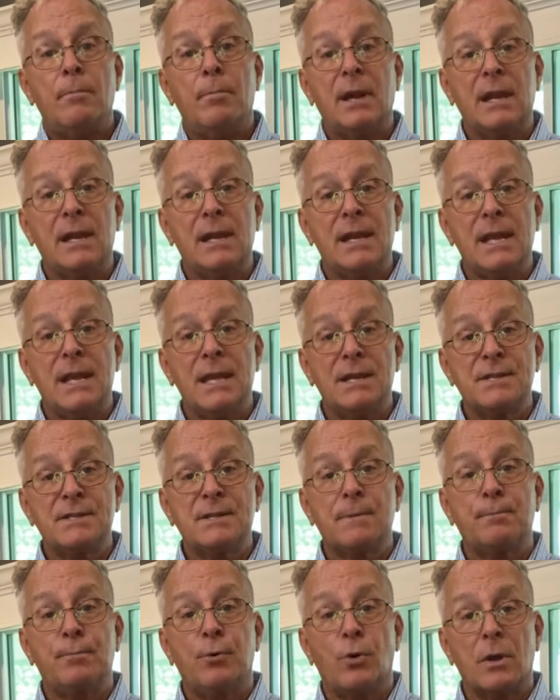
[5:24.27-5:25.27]
But it is
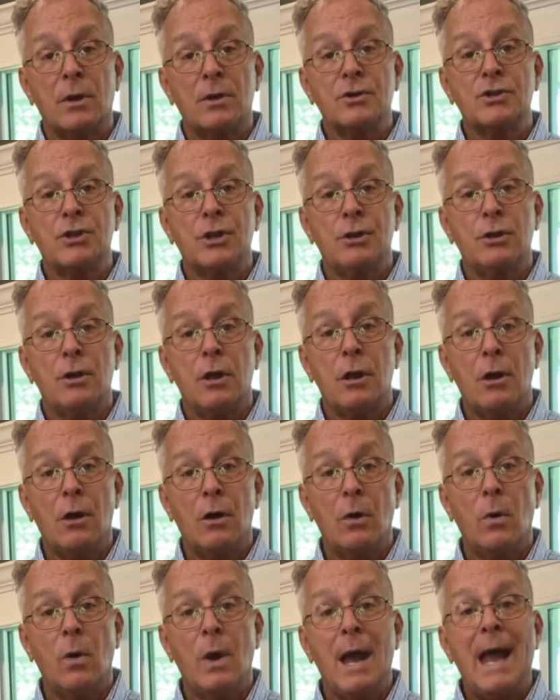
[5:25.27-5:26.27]
important to
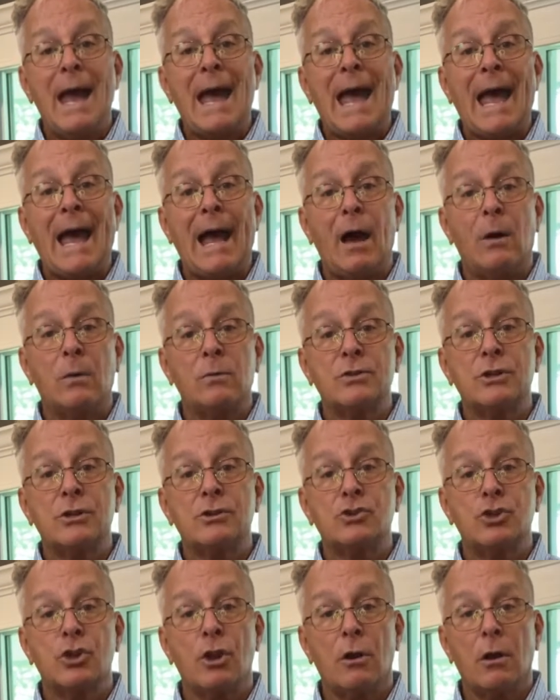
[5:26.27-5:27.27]
know how to
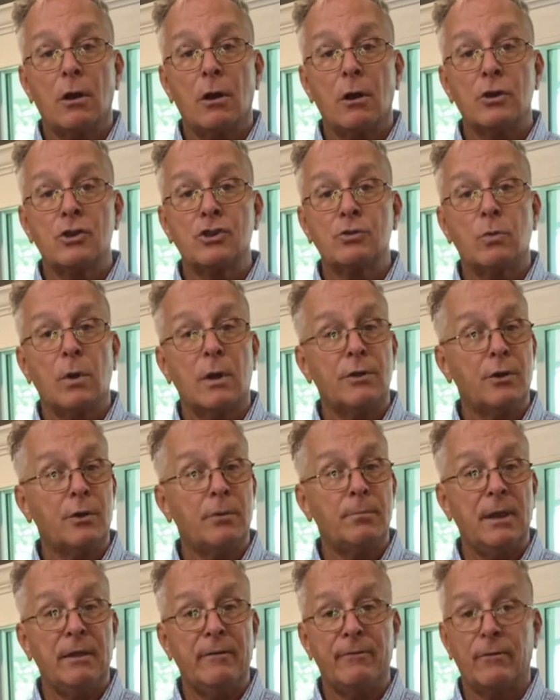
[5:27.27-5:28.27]
charge, whether it
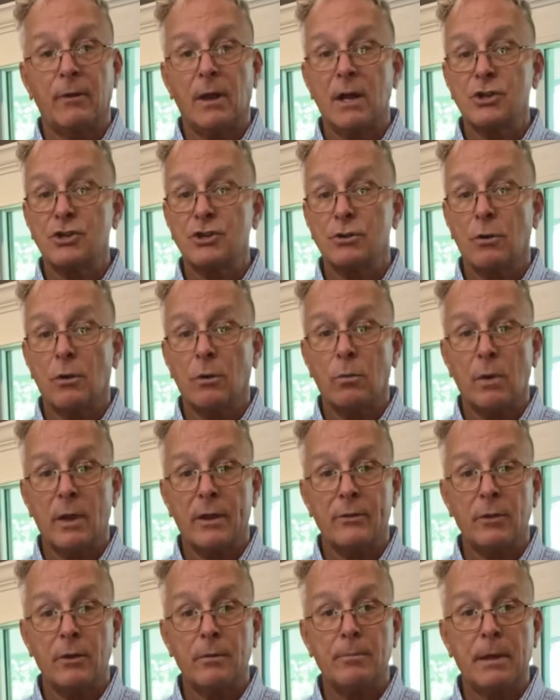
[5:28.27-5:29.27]
be fresh or
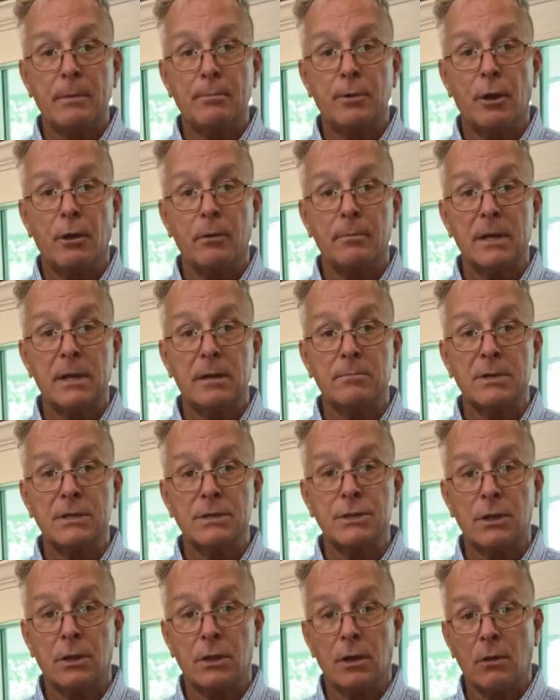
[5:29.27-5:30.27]
whether it be permanent
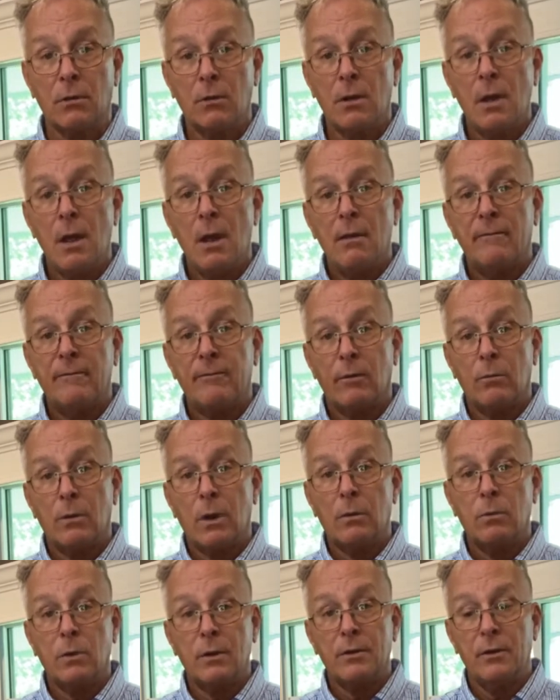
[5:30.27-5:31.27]
material, for
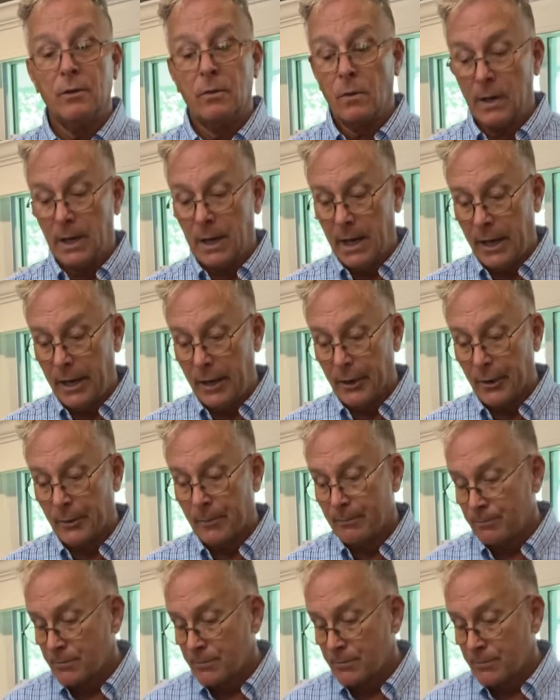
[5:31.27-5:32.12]
what we're doing here.